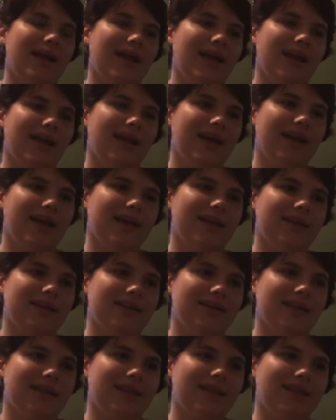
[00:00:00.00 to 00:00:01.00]

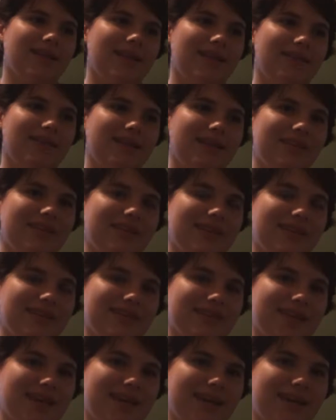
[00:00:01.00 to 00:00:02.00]
And they don't have anything to
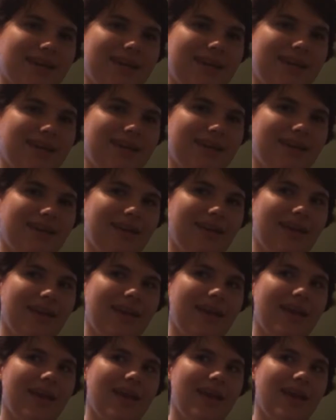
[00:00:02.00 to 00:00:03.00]
say.
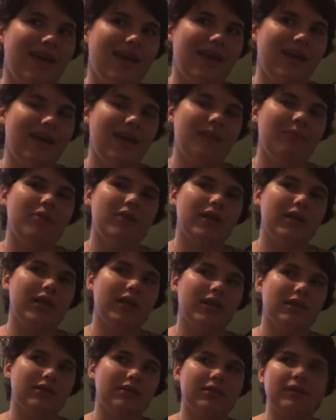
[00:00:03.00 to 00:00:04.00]
And I'm pretty
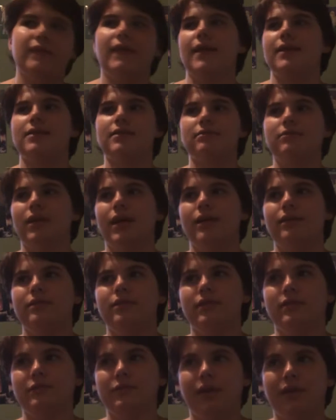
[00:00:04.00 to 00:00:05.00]
guilty of that sometimes,
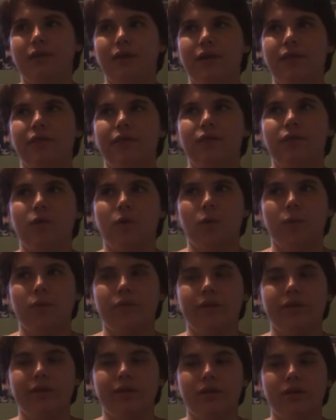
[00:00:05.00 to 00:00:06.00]
because whenever I feel
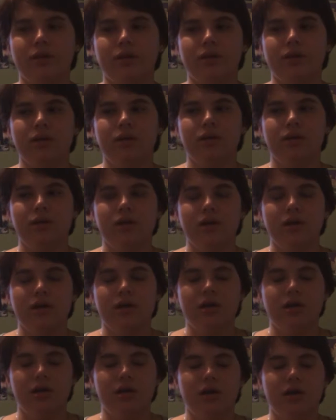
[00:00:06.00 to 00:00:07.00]
lonely.
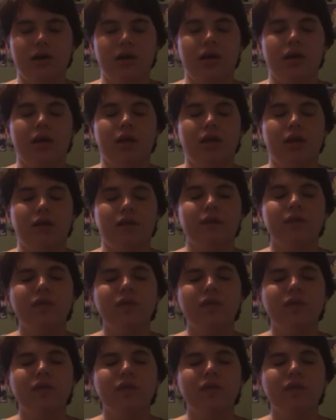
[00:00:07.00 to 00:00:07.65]
And